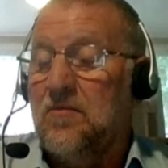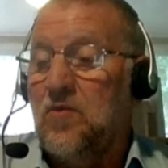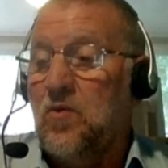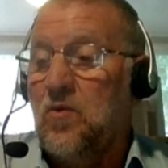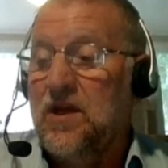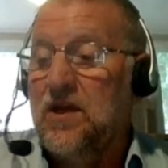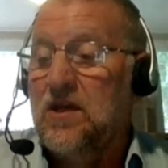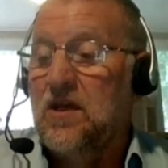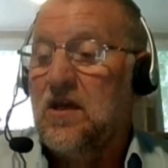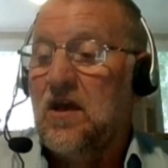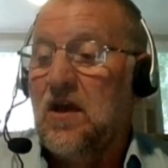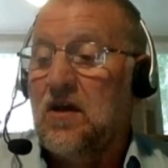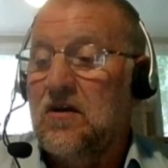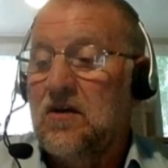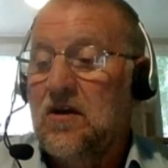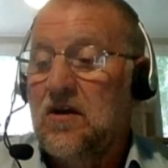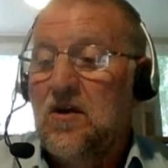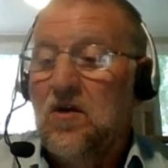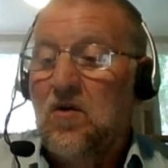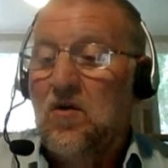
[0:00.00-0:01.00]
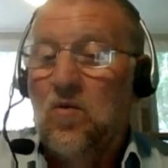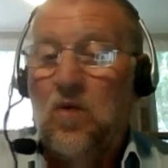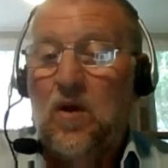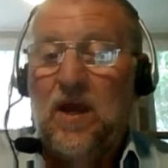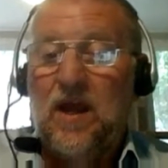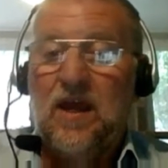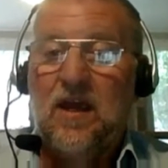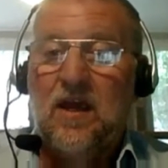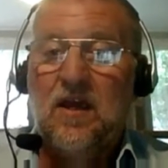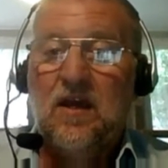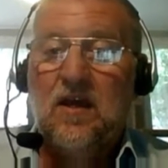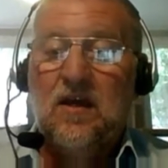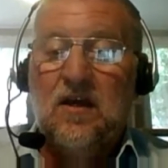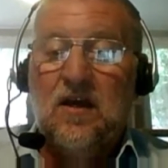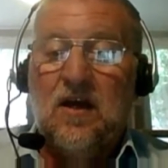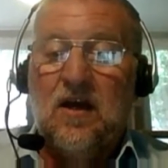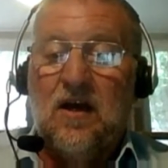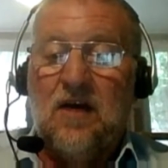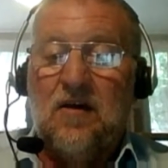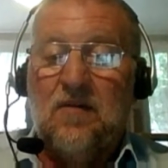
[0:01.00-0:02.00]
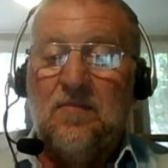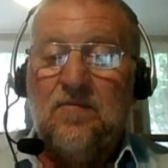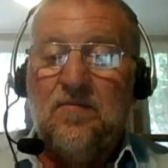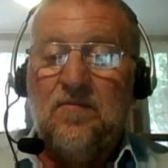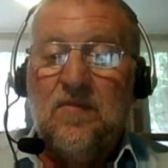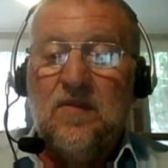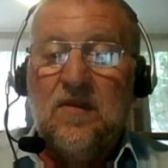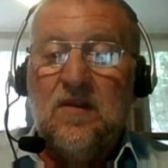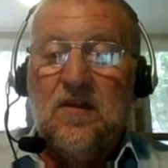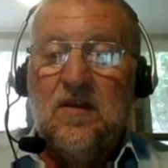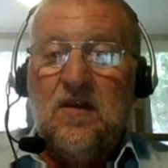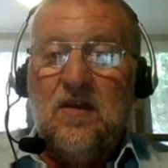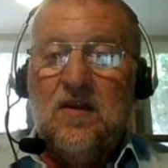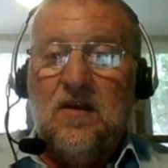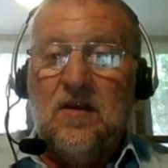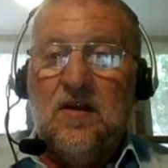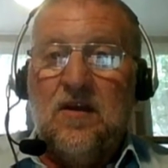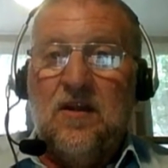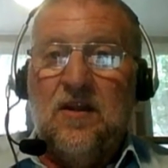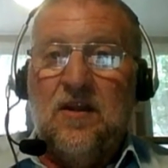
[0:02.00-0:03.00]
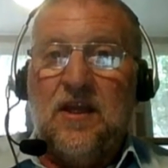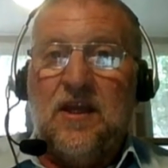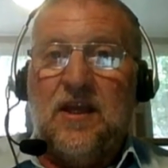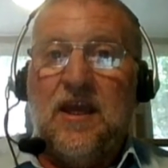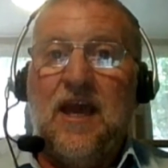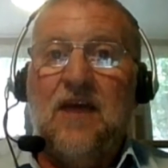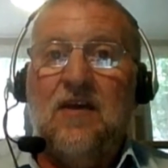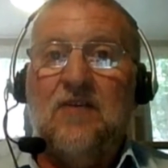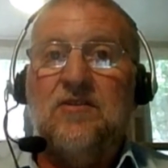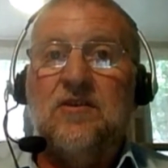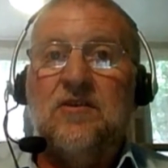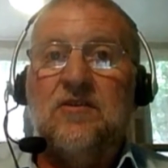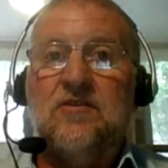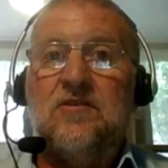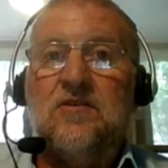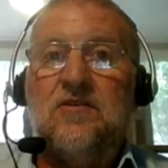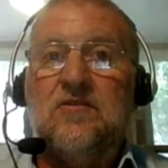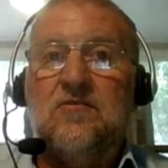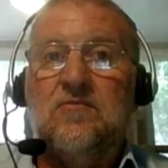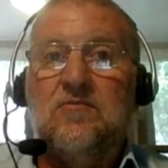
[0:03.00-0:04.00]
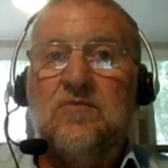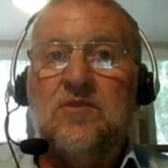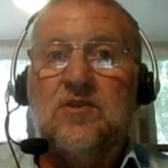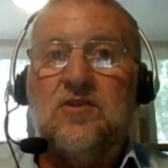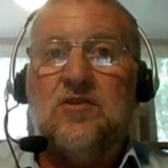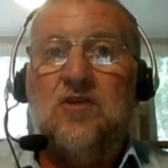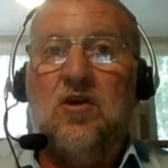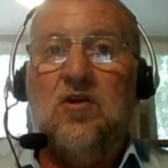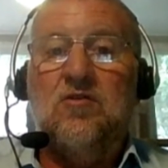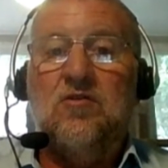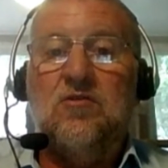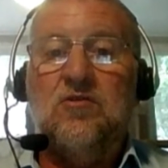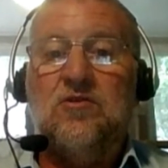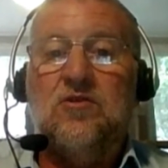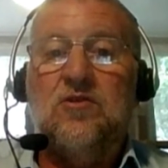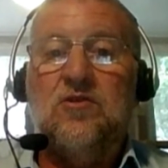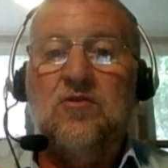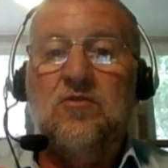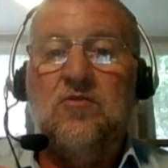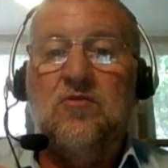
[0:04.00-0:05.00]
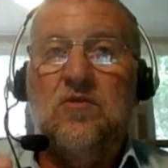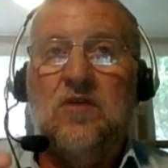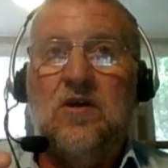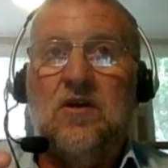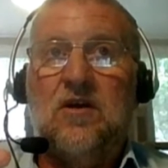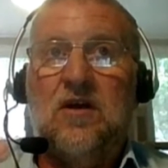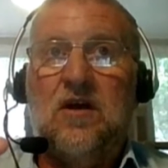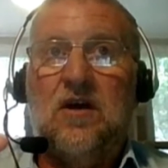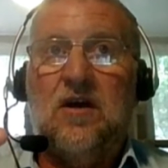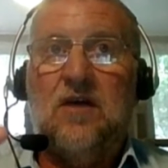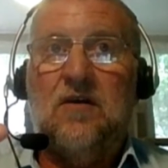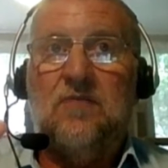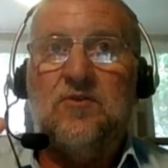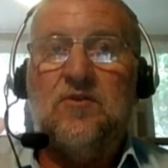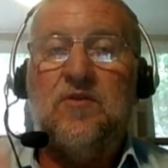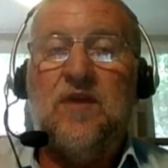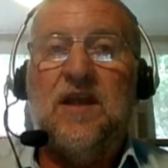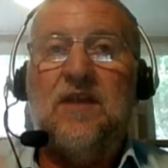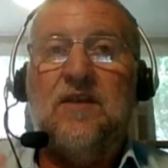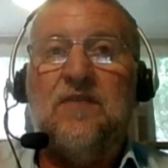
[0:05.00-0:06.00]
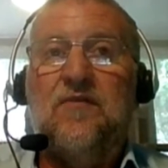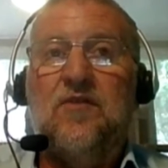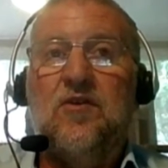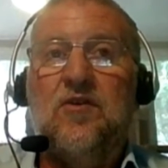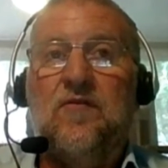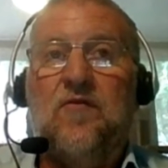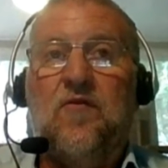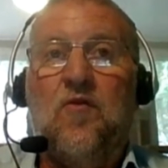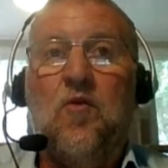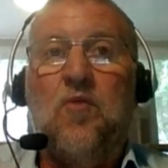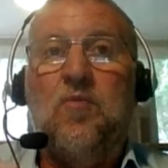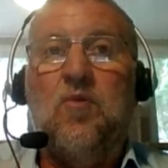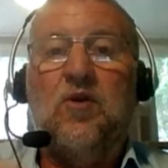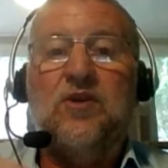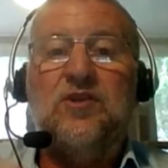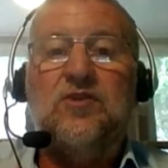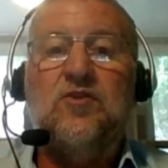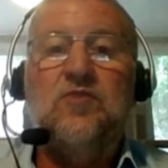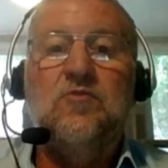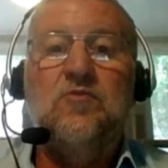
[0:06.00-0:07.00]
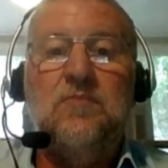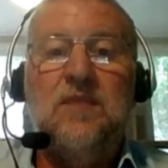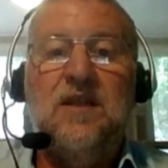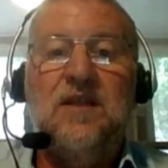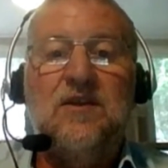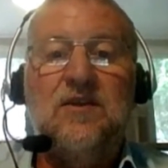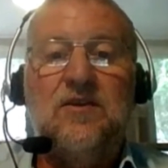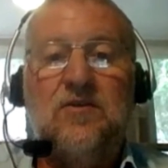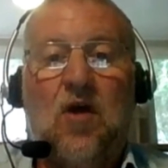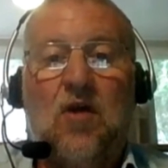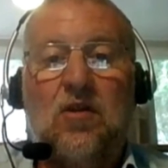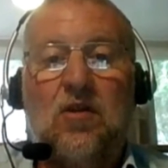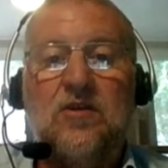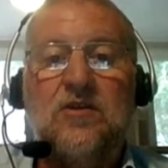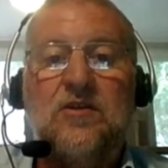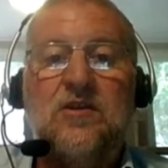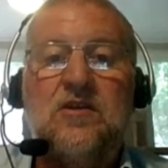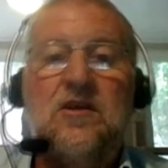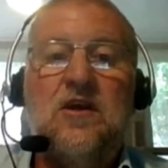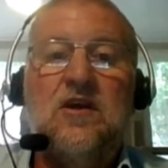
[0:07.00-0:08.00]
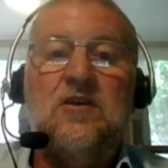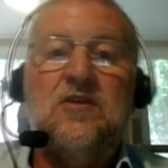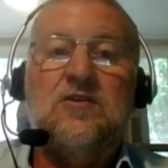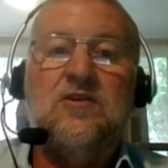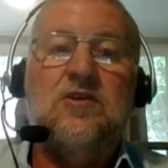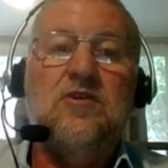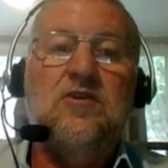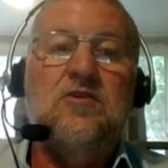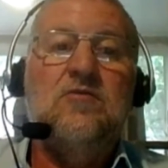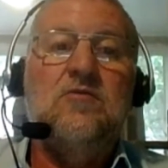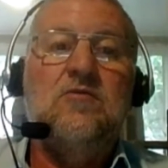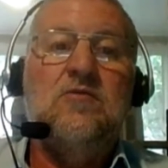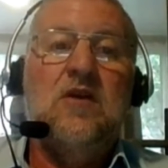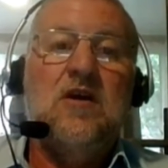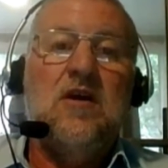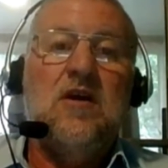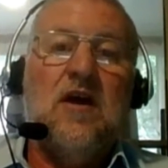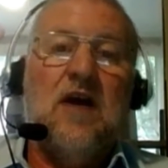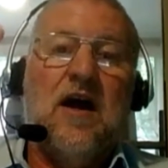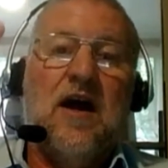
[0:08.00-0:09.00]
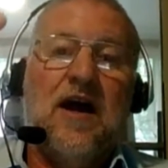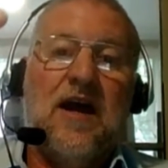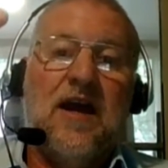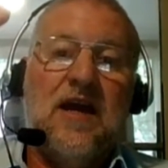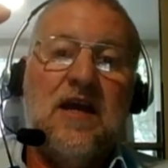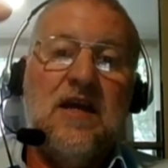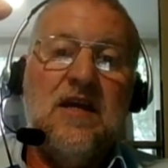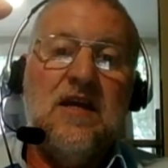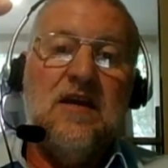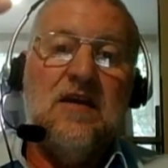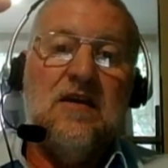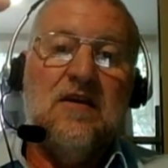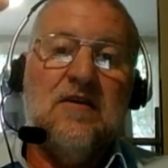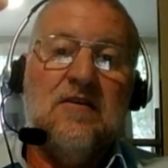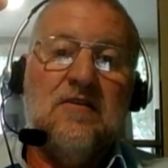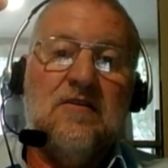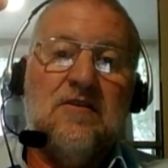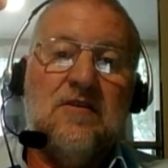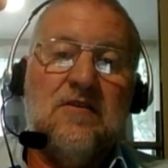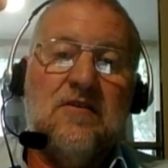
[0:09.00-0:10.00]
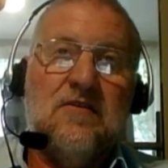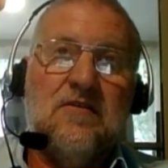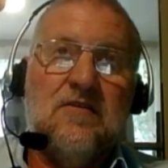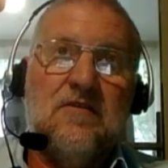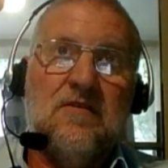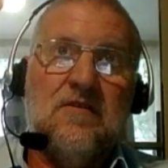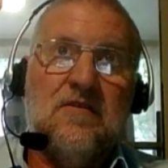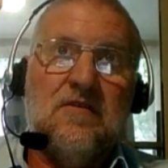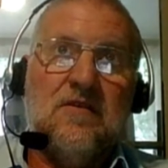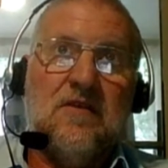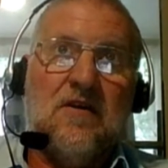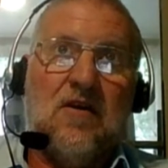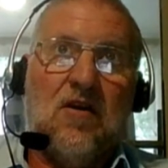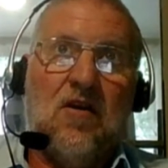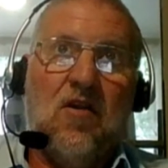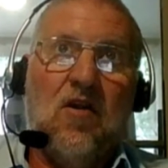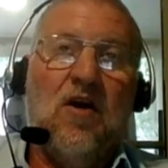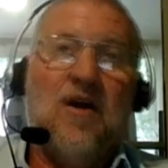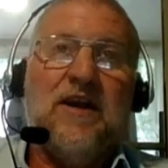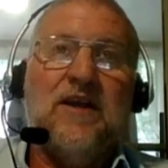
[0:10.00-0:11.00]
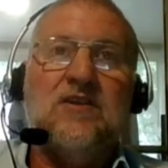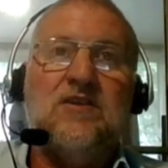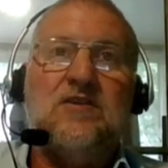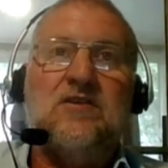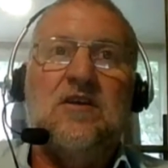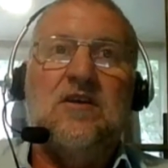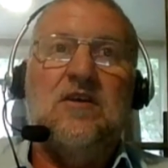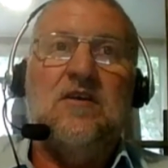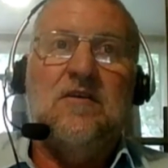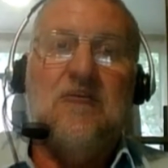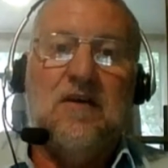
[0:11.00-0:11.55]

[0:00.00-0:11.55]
a week ago where an accountant was told to transfer $4.2 million to a client's